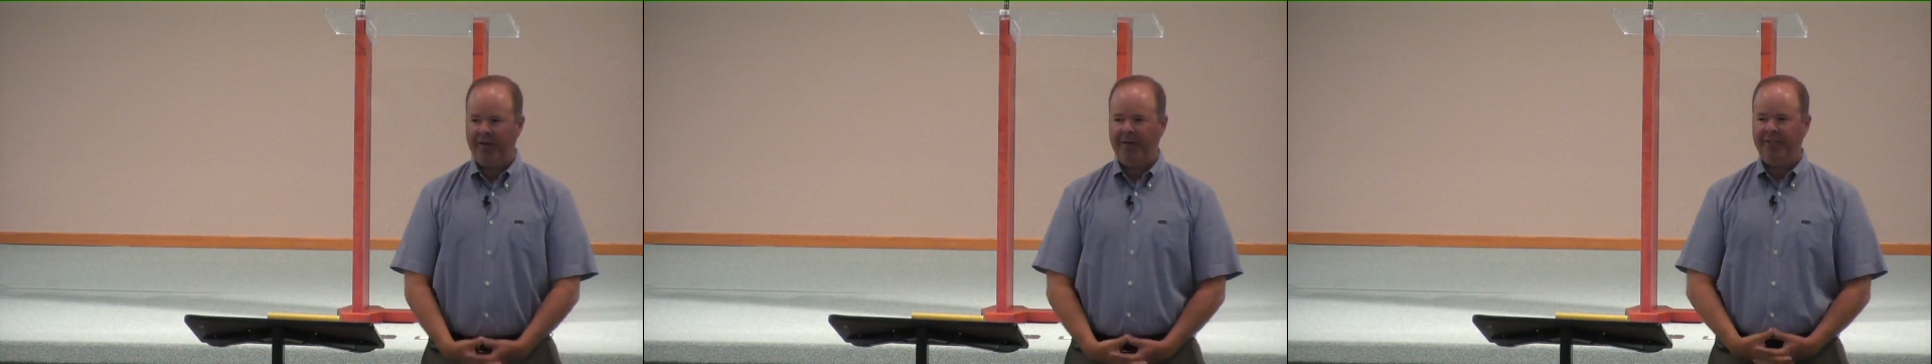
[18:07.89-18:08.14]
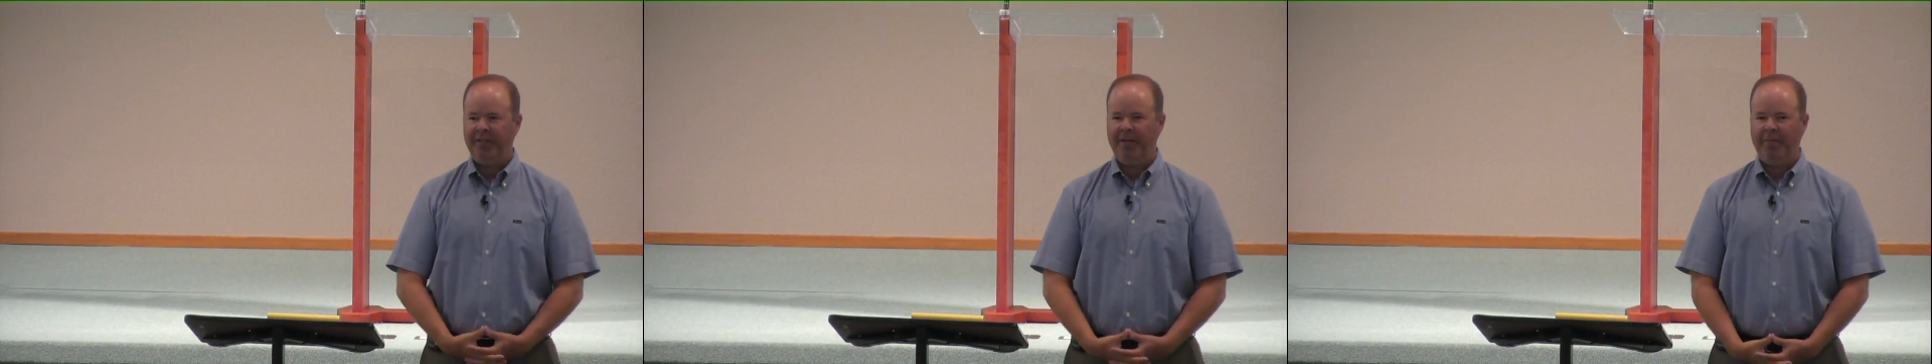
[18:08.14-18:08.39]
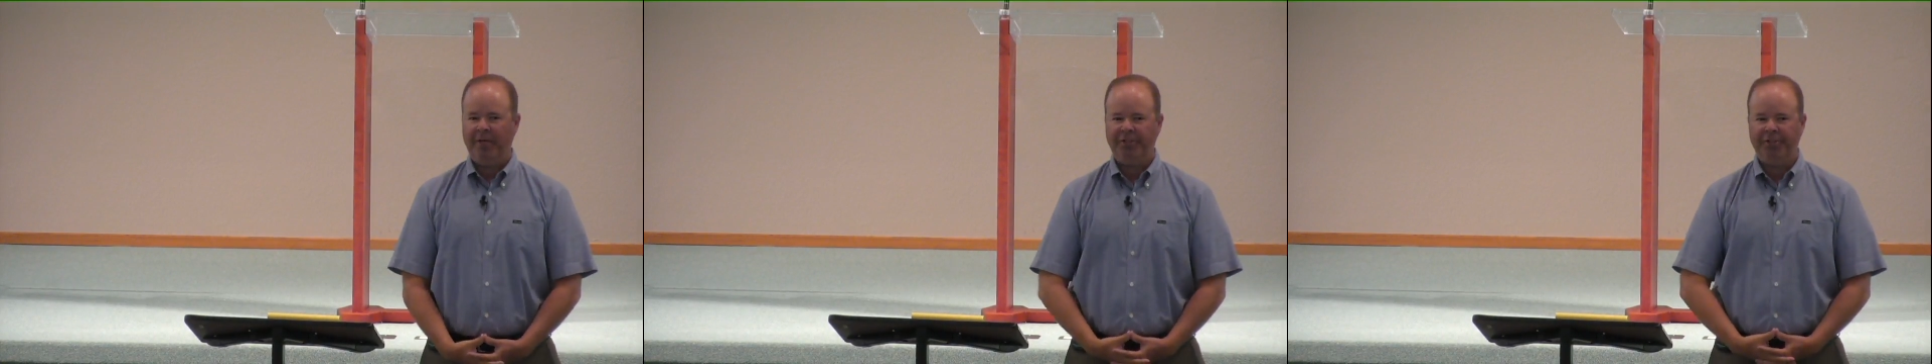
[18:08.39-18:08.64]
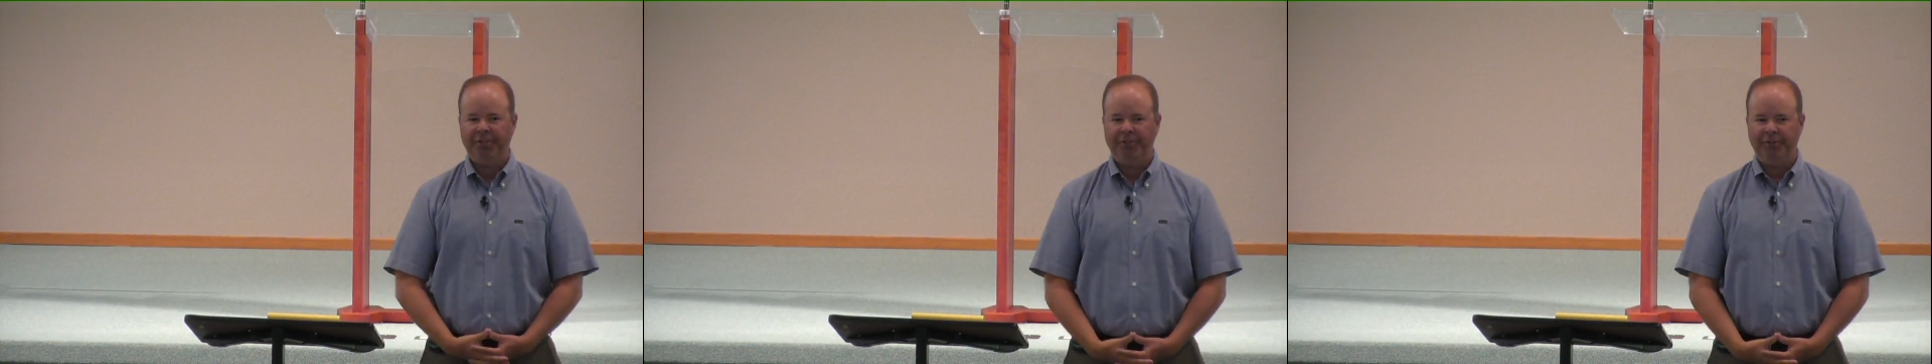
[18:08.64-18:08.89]
I tie my
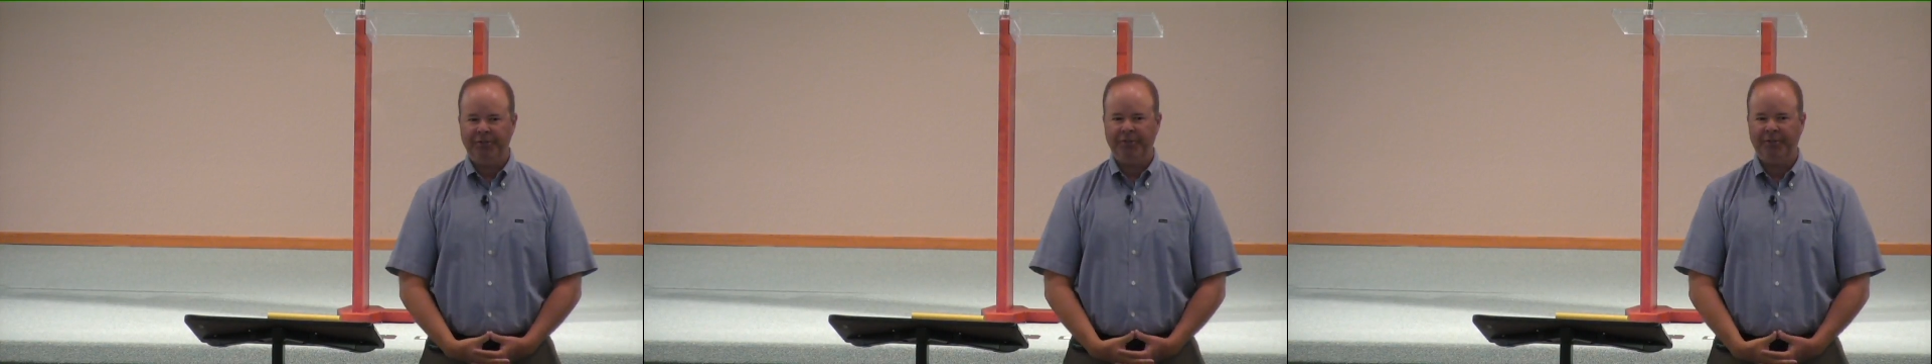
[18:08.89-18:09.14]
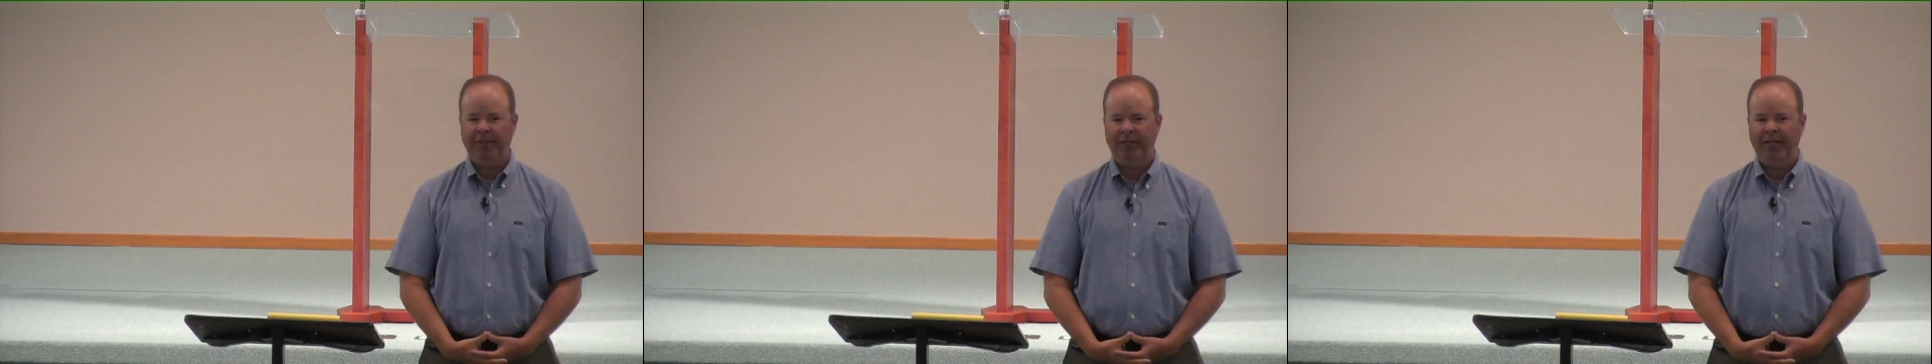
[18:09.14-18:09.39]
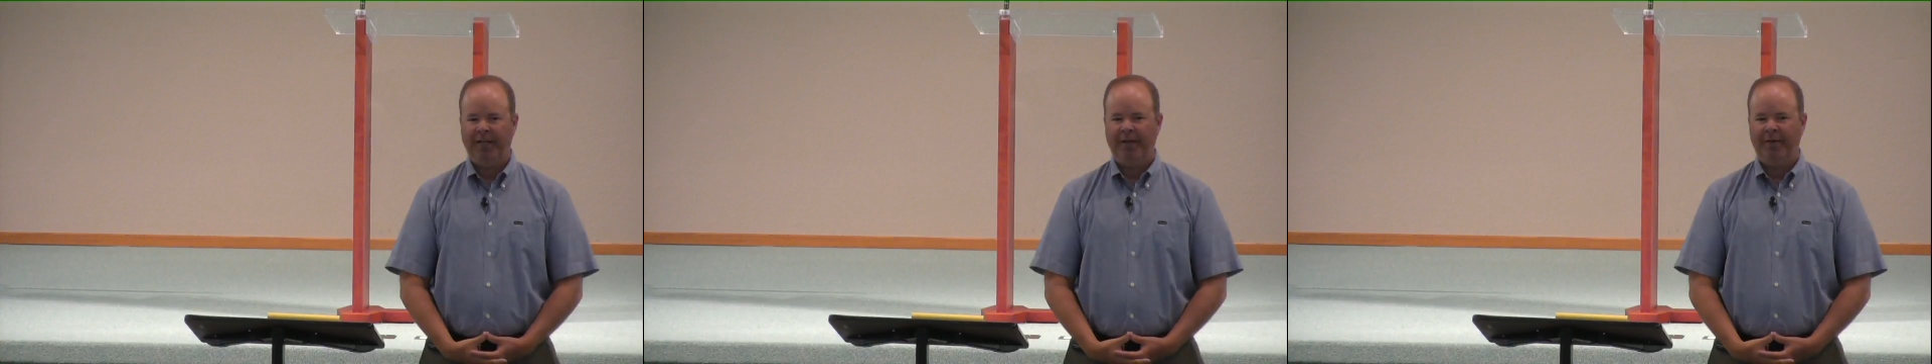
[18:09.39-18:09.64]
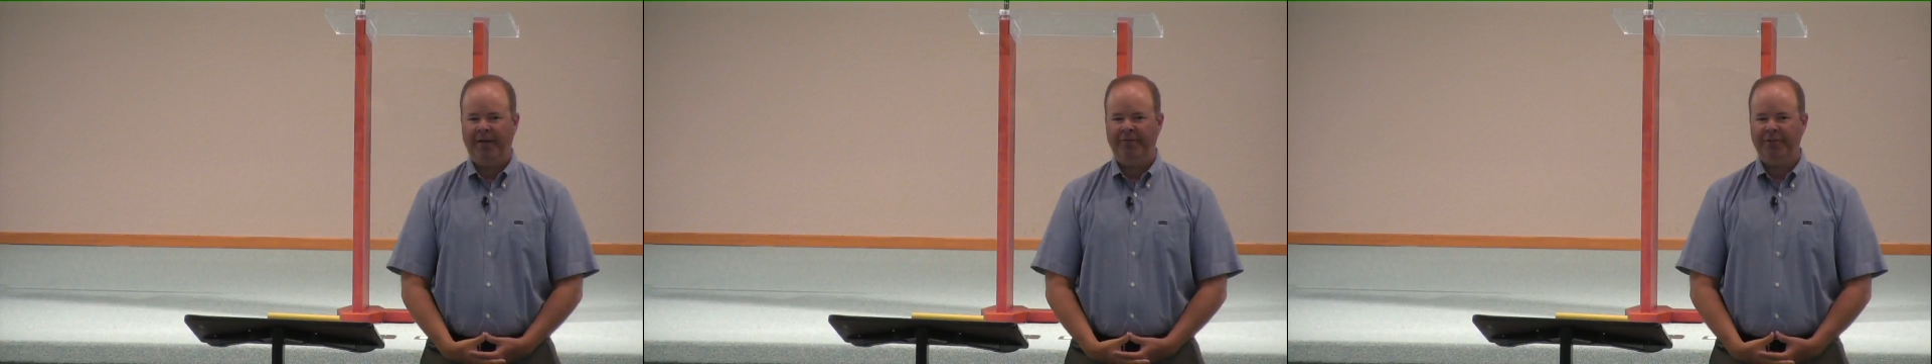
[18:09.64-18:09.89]
shoes, I
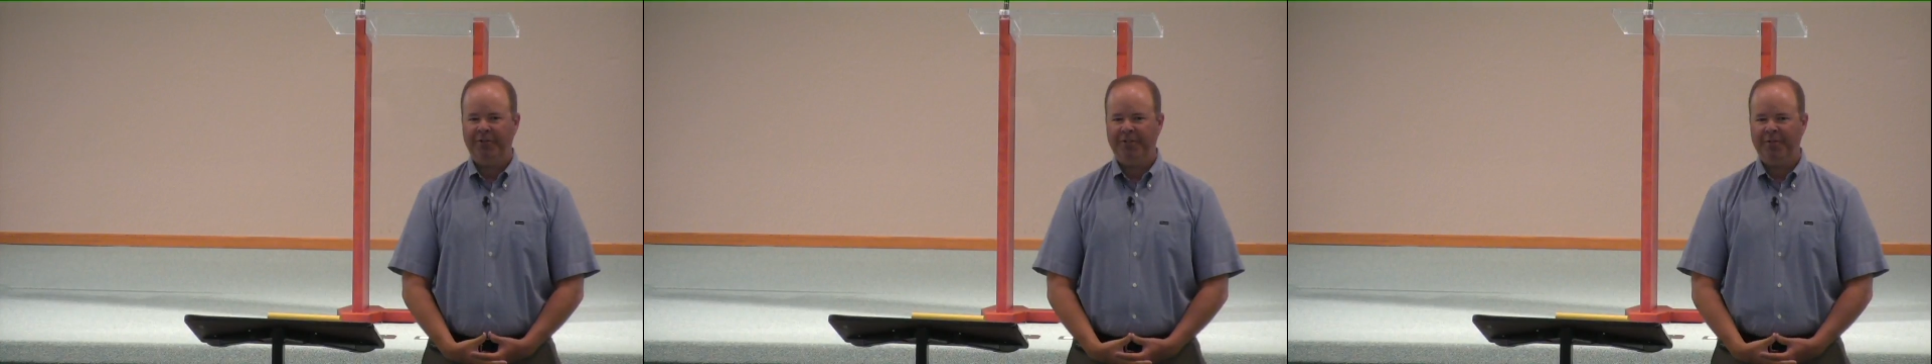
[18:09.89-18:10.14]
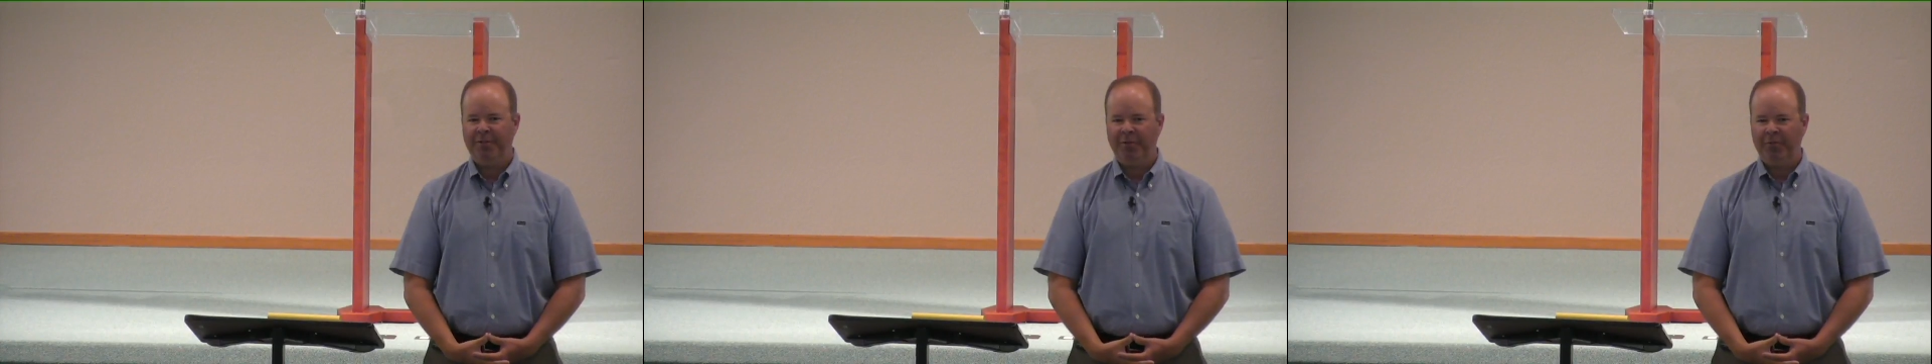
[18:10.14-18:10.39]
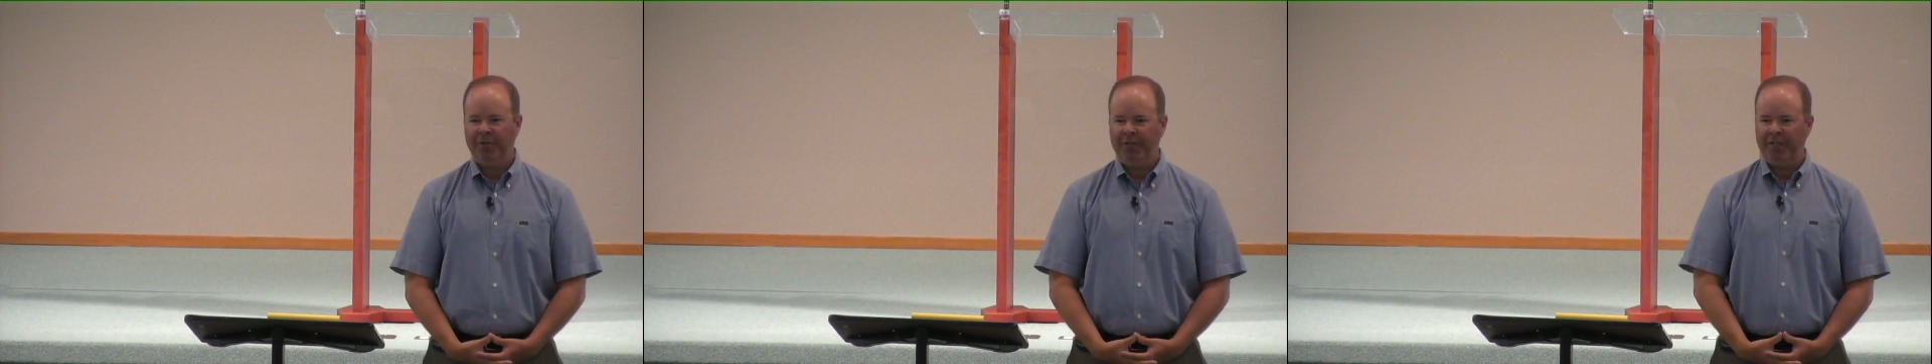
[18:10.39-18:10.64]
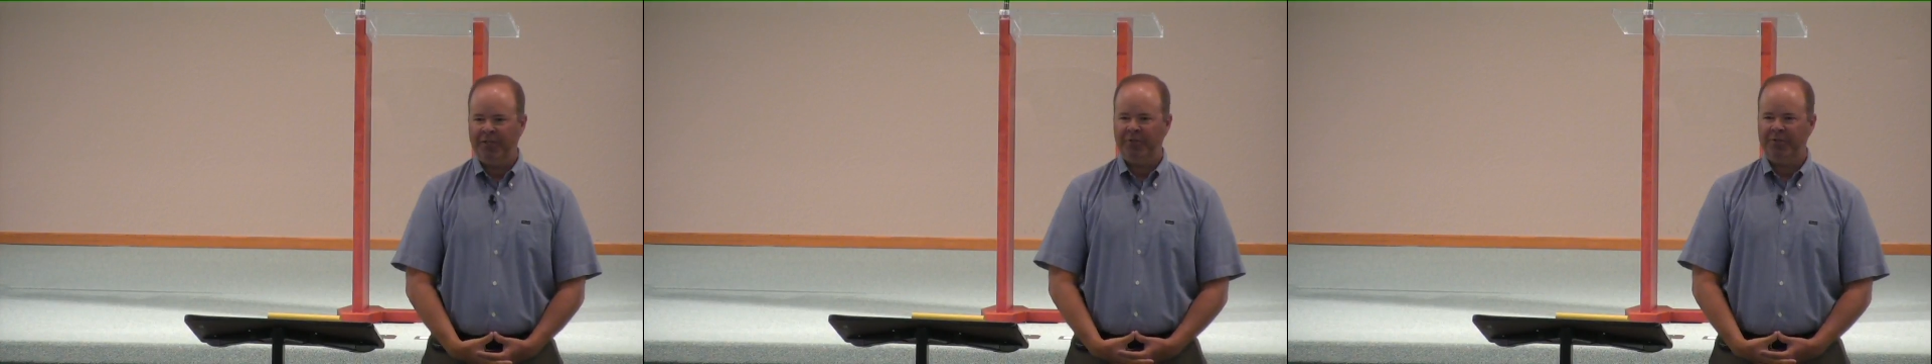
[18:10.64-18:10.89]
would have to do something really
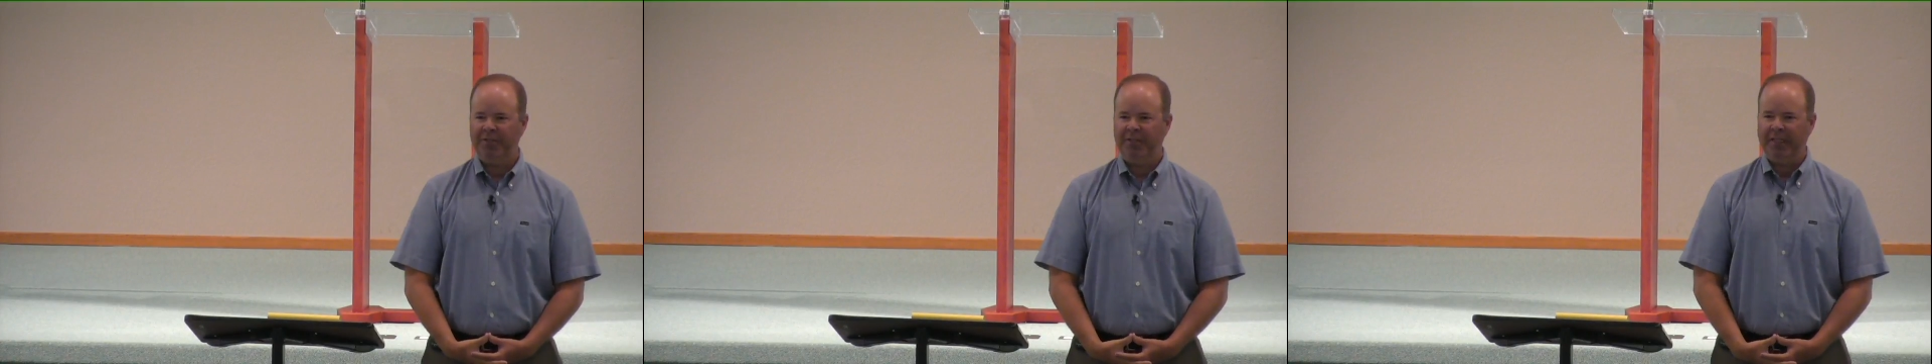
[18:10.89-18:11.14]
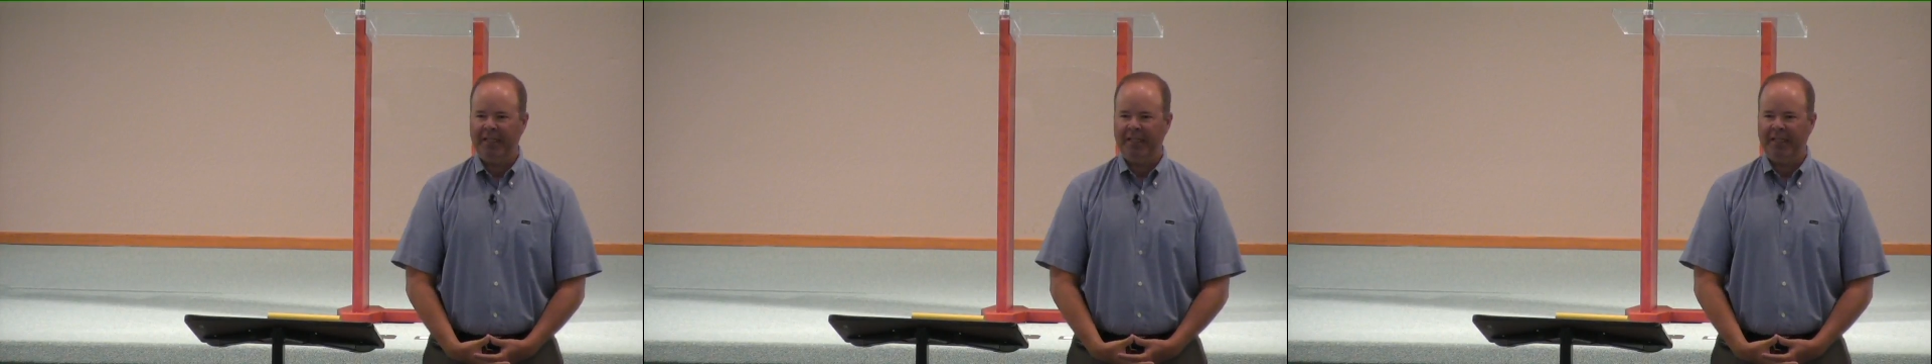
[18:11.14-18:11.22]
interesting,